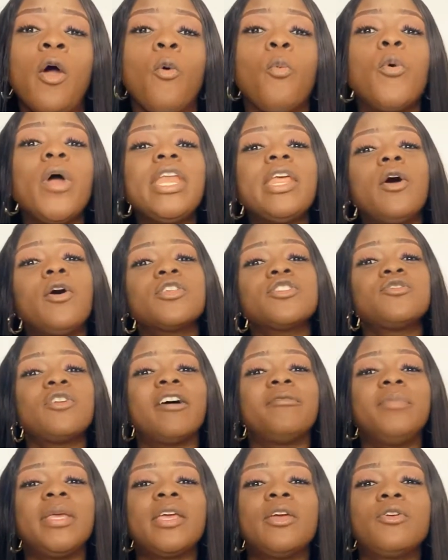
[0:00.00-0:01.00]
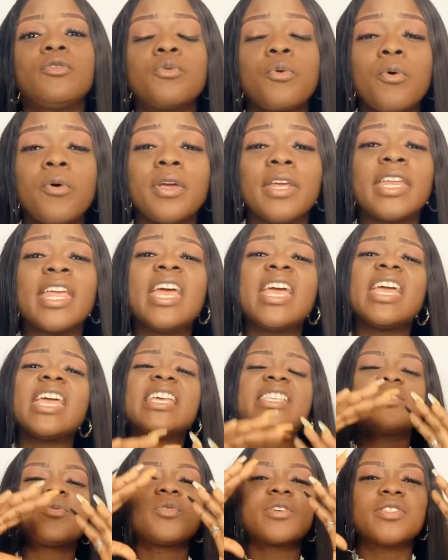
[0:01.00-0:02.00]
When it ought to have been growing,
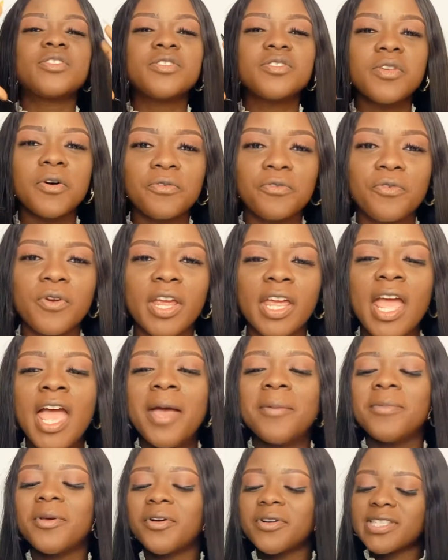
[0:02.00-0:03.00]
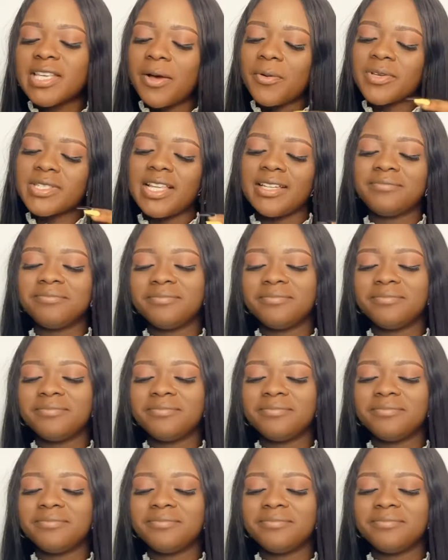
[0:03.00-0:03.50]
it was suffering because I was like,